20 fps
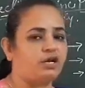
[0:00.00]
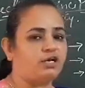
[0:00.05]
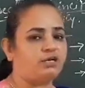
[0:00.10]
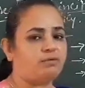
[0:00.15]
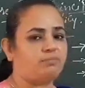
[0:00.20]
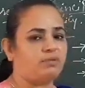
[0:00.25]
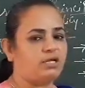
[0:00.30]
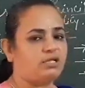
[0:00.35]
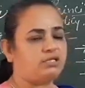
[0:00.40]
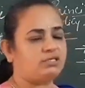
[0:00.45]

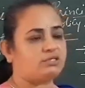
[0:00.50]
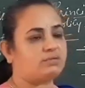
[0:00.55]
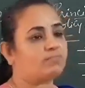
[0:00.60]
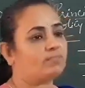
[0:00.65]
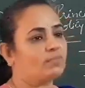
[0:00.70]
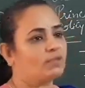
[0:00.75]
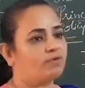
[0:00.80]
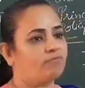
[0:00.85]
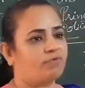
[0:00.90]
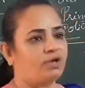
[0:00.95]
It means
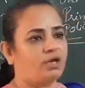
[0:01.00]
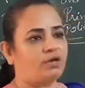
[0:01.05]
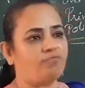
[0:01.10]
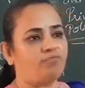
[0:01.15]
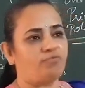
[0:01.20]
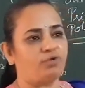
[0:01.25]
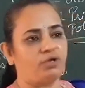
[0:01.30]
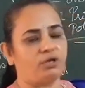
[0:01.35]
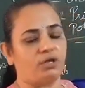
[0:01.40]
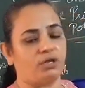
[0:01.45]

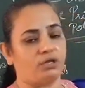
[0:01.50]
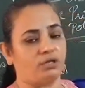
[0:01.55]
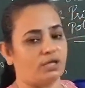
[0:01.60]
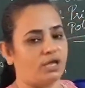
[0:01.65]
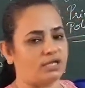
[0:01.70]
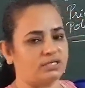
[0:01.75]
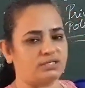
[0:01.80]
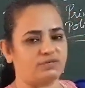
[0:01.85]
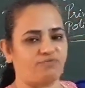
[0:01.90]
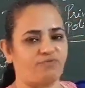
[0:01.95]
when we,
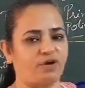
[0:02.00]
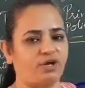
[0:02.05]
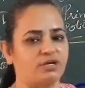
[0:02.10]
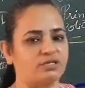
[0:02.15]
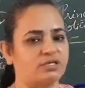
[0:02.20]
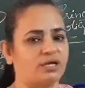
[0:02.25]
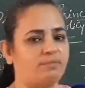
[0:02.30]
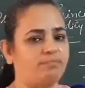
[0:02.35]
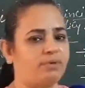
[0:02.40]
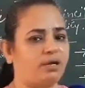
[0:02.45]
as for
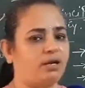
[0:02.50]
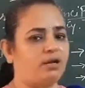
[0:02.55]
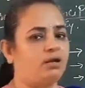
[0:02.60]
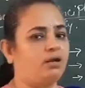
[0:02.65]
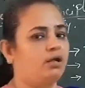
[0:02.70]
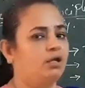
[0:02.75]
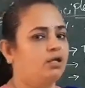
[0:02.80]
example,